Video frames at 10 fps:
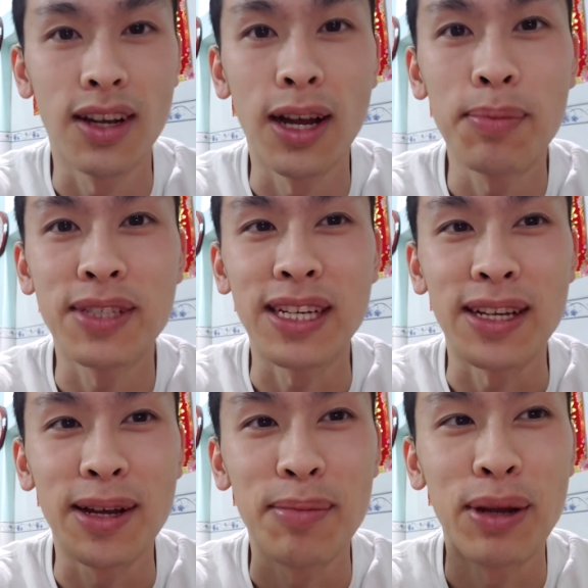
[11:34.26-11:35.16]
Update.
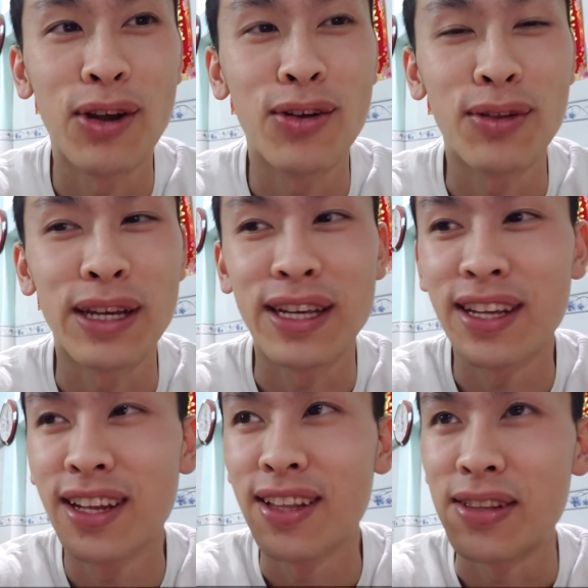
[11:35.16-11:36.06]
Apparently,
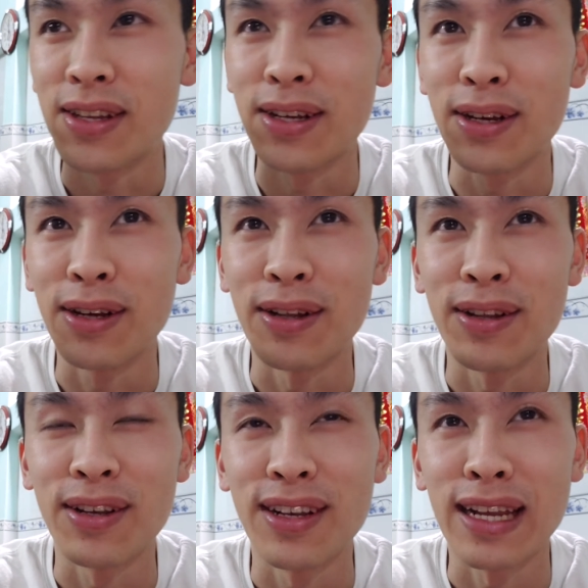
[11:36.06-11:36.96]
the
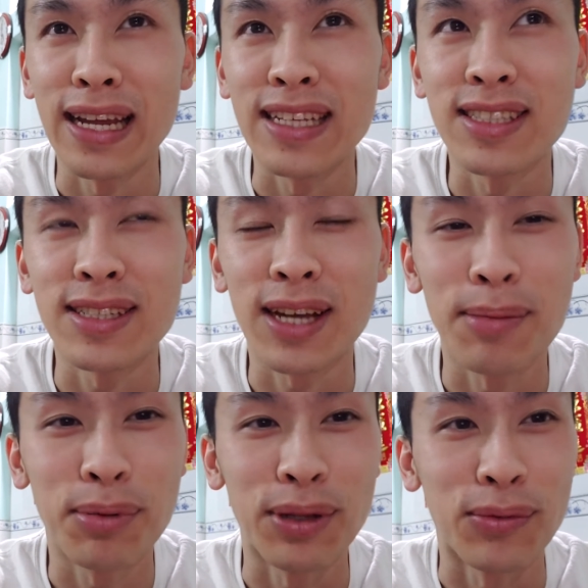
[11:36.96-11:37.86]
nice
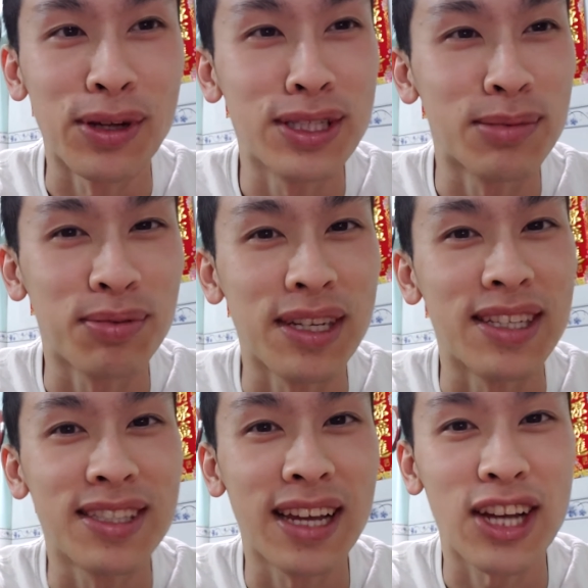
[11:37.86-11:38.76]
couple that runs this
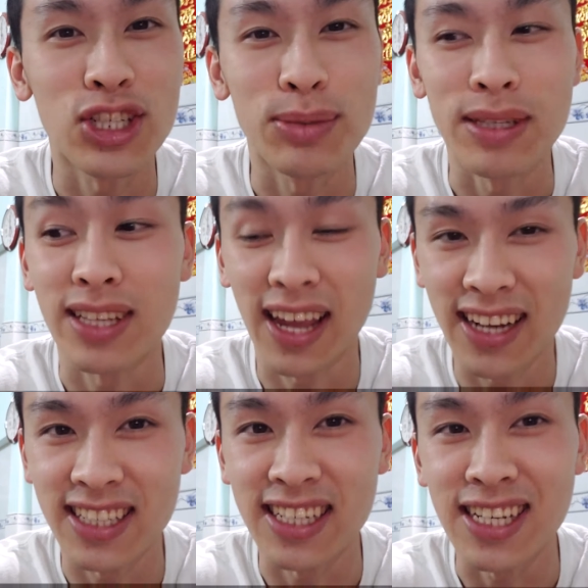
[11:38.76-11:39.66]
place actually speaks
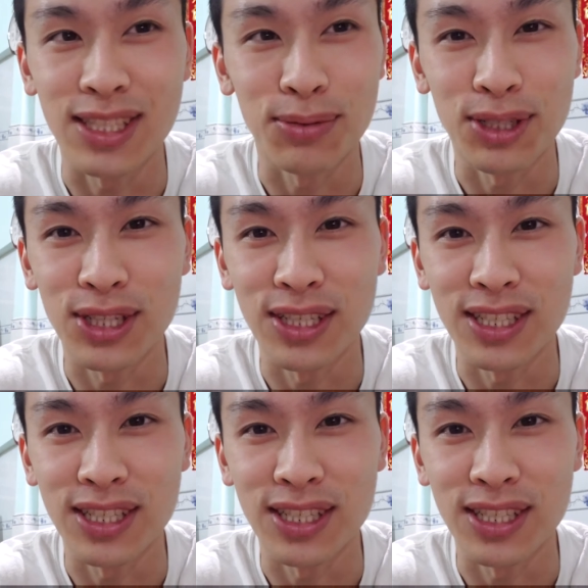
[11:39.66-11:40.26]
Cantonese, which